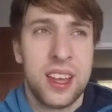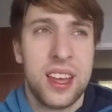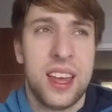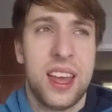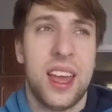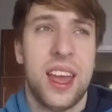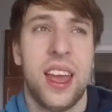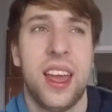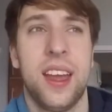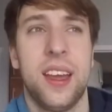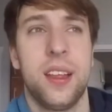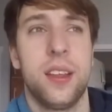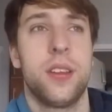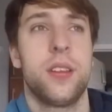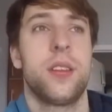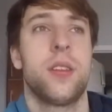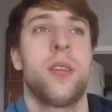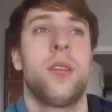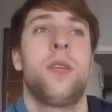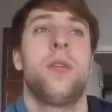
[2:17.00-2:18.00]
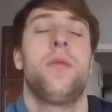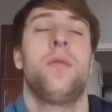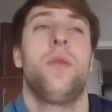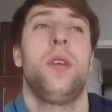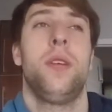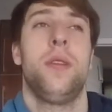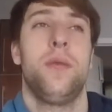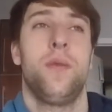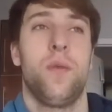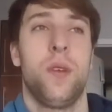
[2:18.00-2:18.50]
And
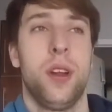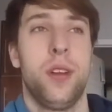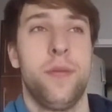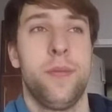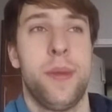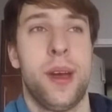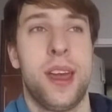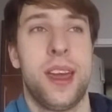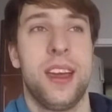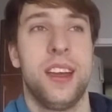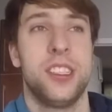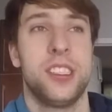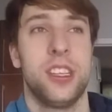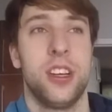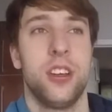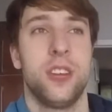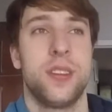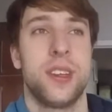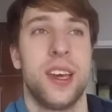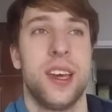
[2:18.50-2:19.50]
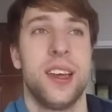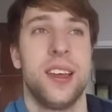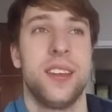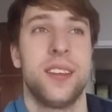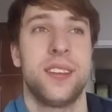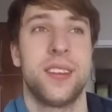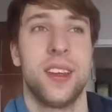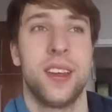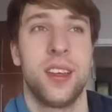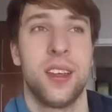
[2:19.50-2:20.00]
one of my issues
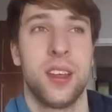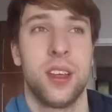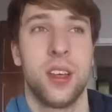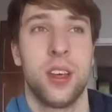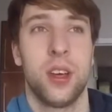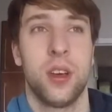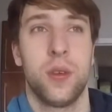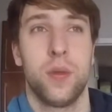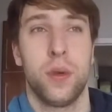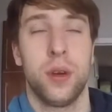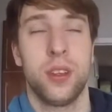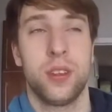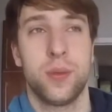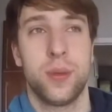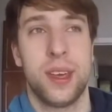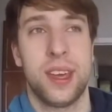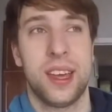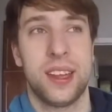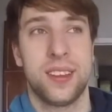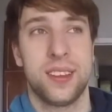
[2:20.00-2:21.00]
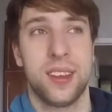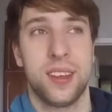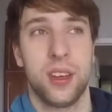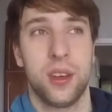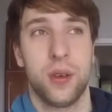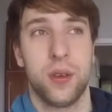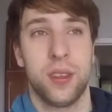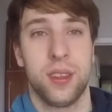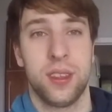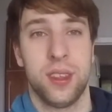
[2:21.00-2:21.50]
is, once we get
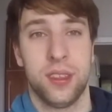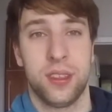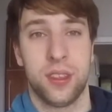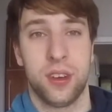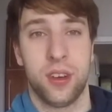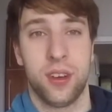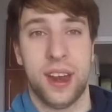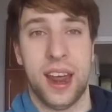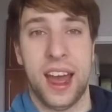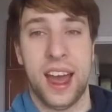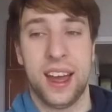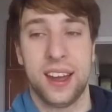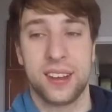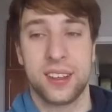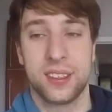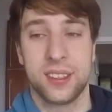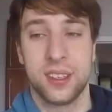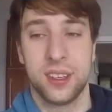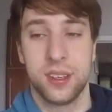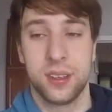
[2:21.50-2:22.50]
to the third act,